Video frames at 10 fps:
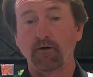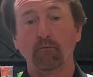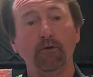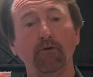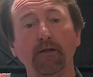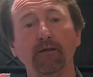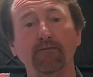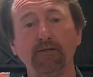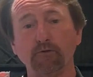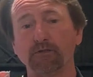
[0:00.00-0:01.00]
When you did the
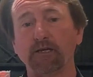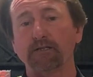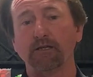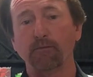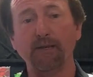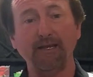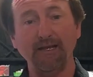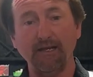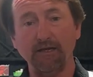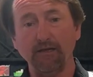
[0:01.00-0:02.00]
visualization at the
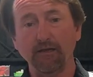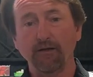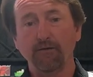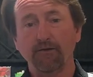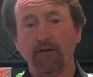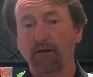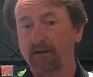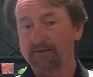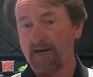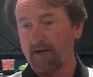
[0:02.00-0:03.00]
beginning,
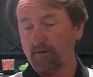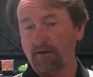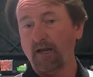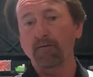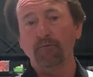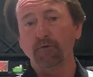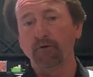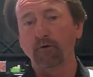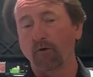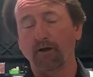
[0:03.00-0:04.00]
an attacker came through
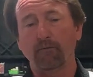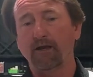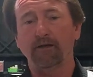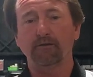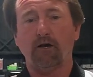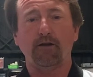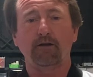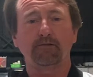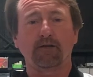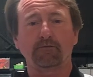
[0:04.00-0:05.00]
the door. Now, we hadn't taught
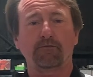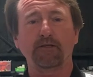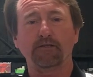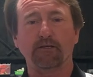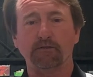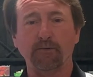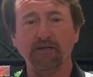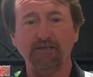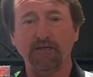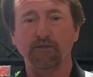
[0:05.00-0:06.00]
any self-defense yet, so we
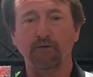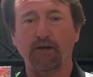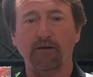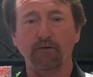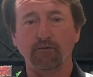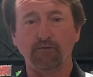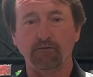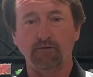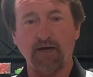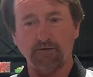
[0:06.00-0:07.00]
didn't teach you how to do
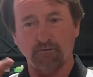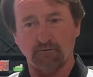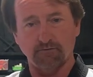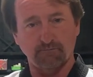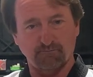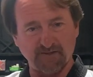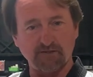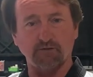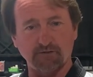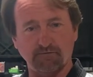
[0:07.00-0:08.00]
actual
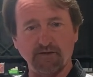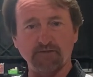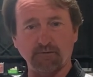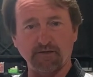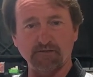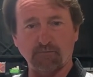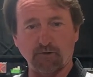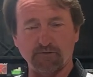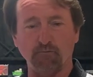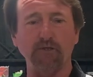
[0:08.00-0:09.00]
physical defense against the
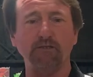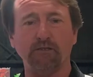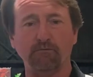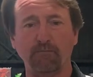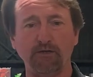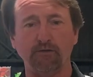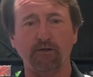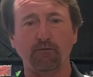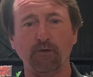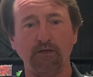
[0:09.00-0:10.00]
person. We just made sure
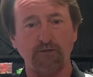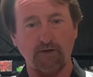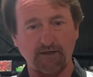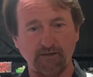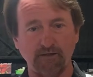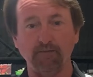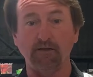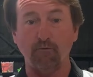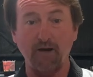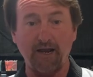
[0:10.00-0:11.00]
that we distracted them
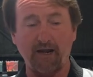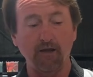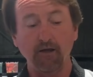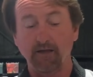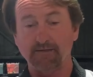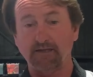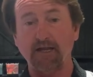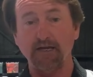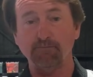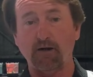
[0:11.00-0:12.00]
and then ran. That's the
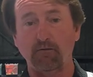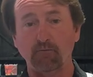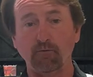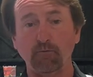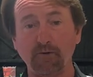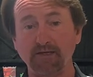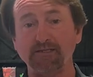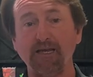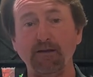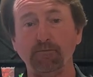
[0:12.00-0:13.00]
last part. We
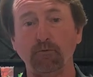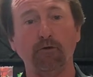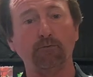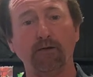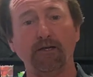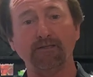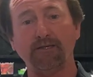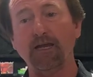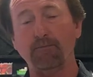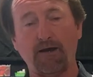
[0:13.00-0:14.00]
escaped. We always want to
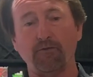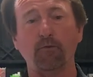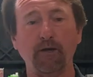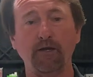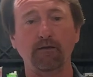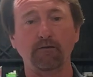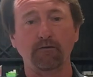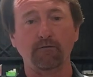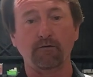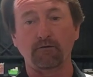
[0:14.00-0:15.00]
escape out the way
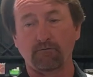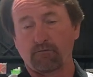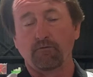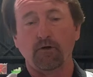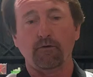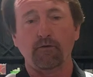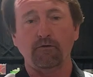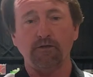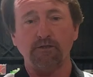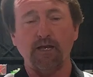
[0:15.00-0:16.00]
you know that you
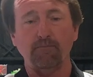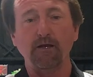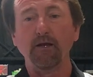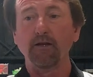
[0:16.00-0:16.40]
can escape.